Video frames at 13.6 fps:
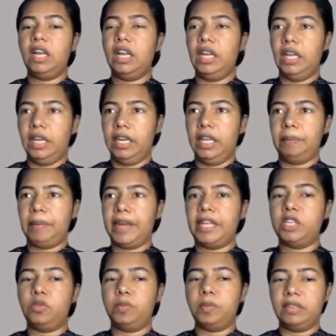learning
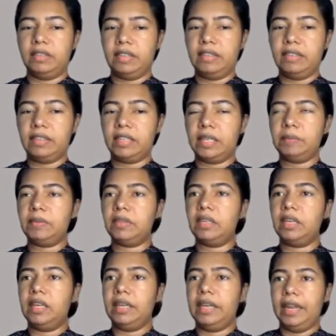management systems,
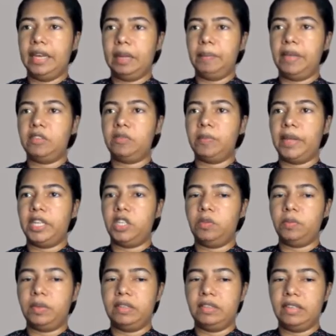database
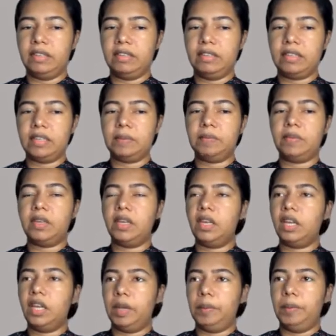management systems,
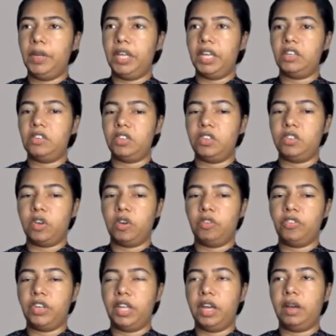communication
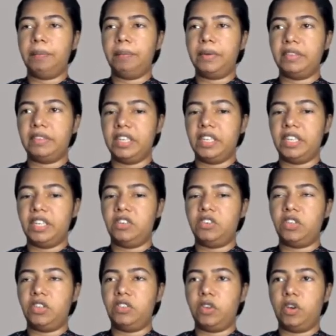software,
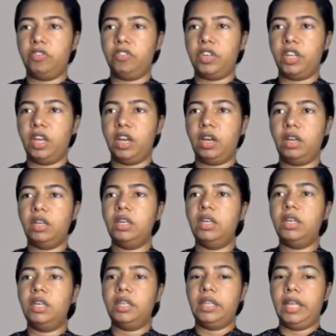presentation software,
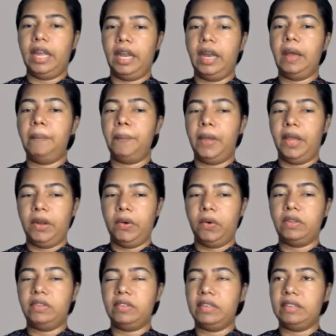then
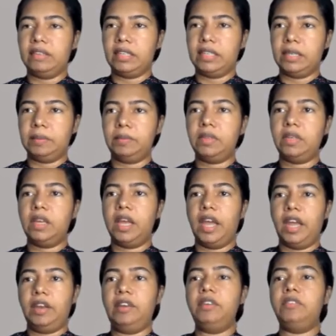payroll systems
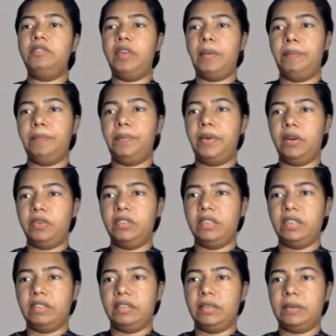and web
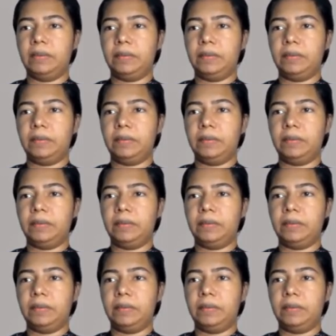browsers.